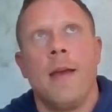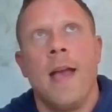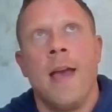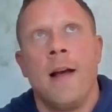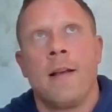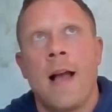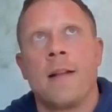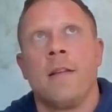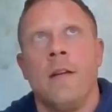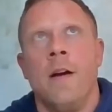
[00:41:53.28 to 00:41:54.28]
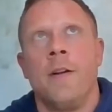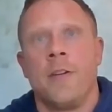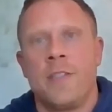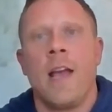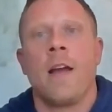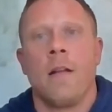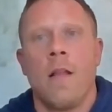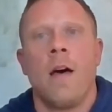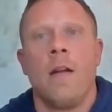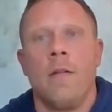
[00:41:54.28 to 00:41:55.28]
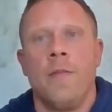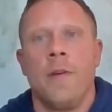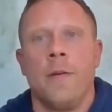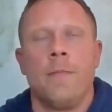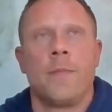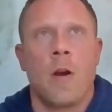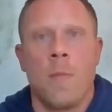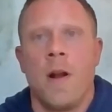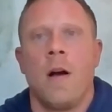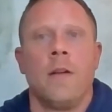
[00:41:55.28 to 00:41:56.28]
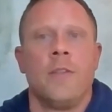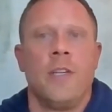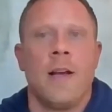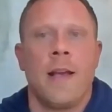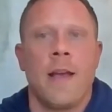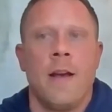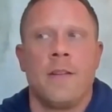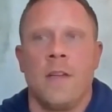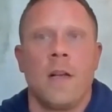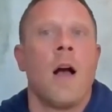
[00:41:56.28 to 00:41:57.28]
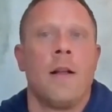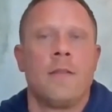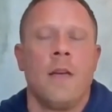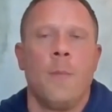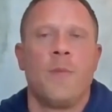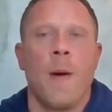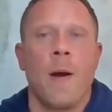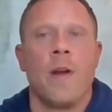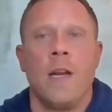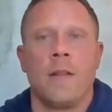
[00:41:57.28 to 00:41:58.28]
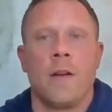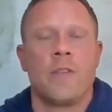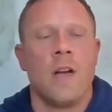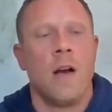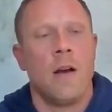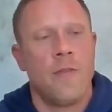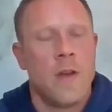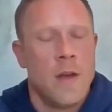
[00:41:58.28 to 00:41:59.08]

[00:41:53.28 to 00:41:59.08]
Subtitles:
And I got to understand a lot of the terminology, I guess, and concepts by reading their stuff.